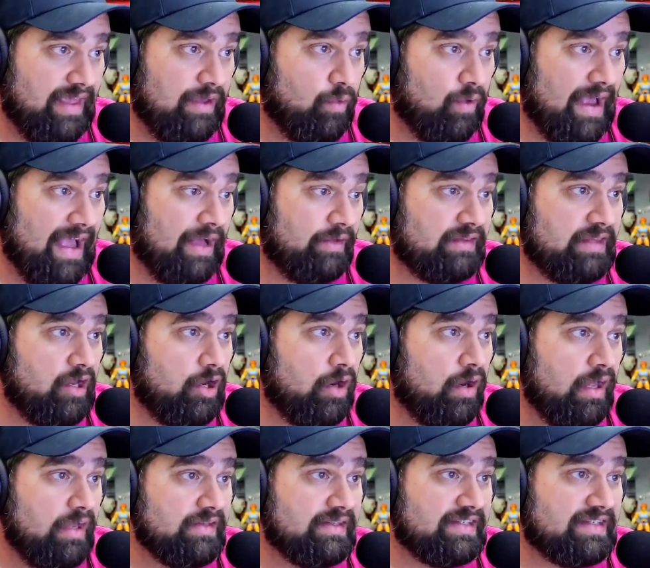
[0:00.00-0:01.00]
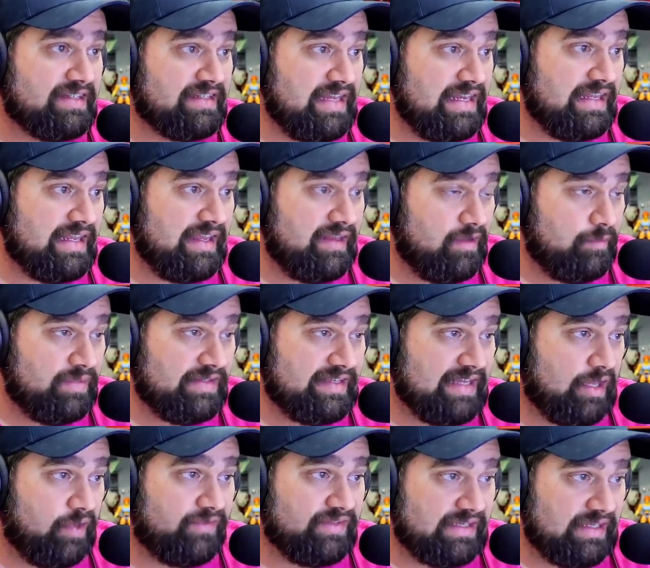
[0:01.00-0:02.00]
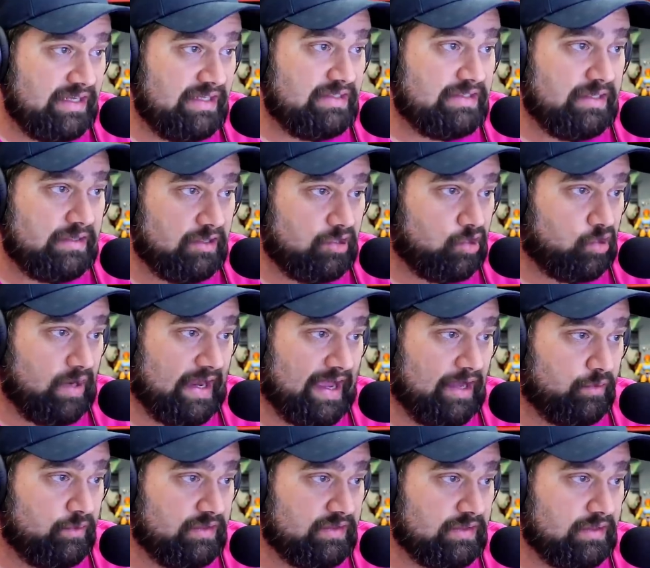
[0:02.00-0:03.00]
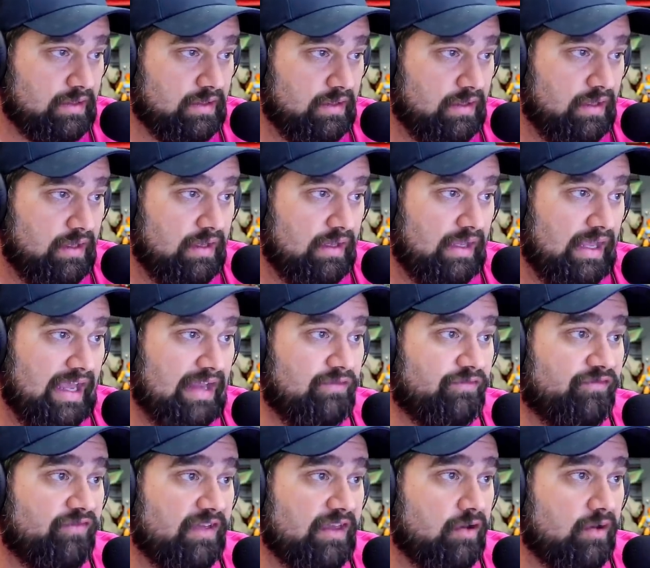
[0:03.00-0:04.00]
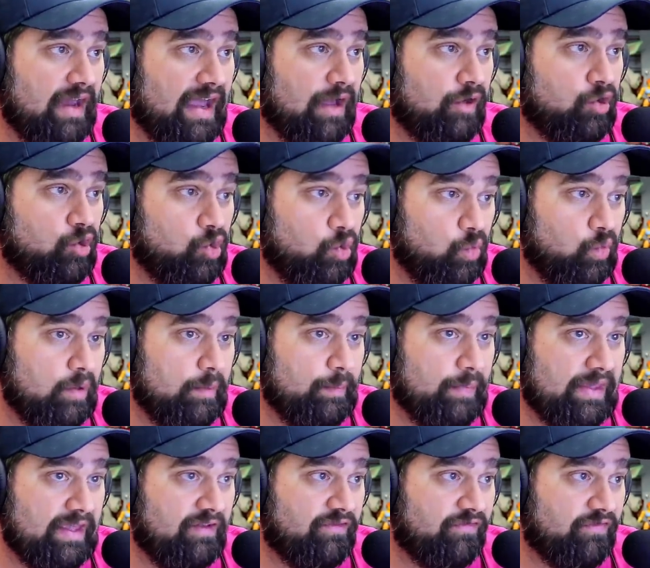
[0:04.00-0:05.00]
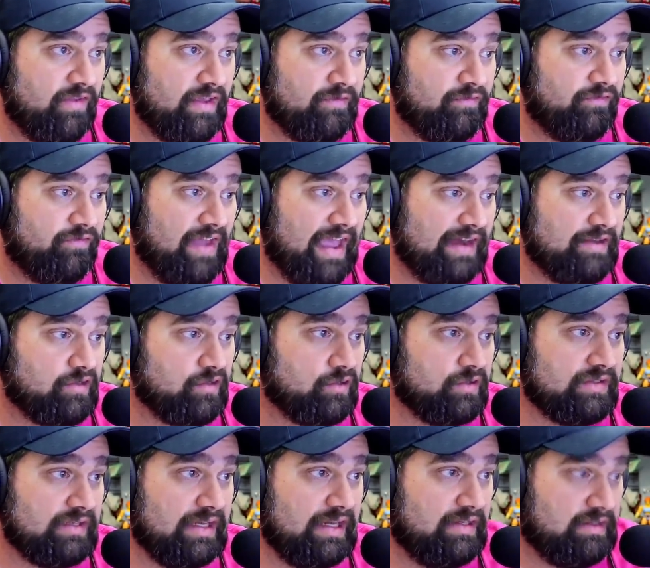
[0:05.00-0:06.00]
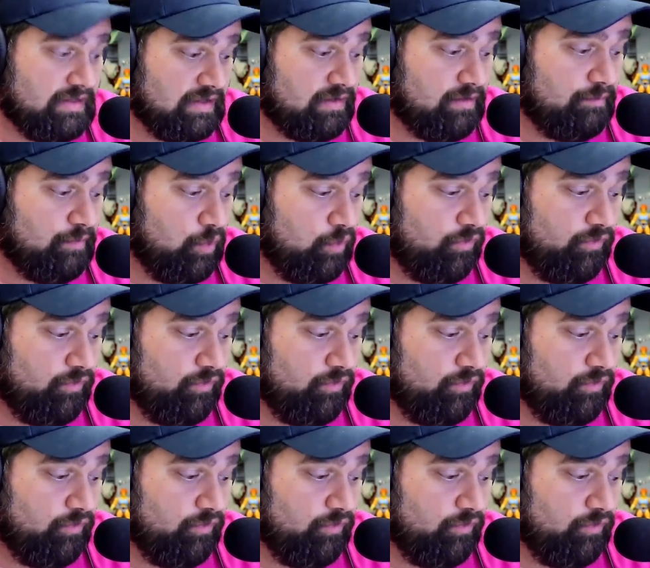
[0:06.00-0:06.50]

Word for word: They were out there sneaking themselves into the crowds and figuring out who were big factors into the